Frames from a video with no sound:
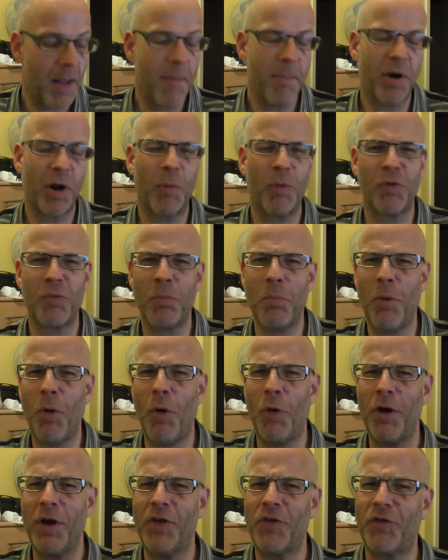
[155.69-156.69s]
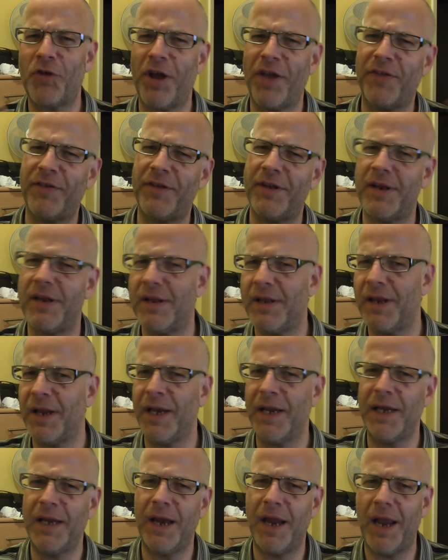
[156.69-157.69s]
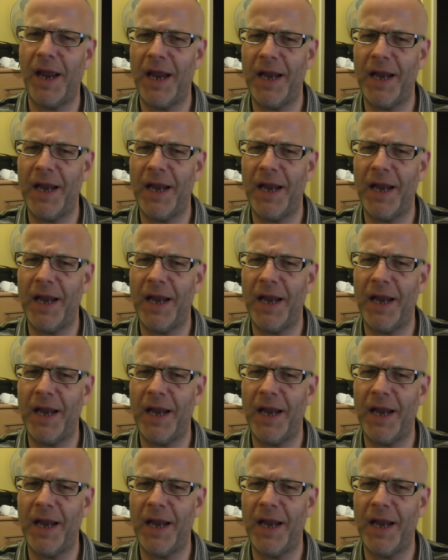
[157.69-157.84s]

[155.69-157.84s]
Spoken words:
but I was more interested in the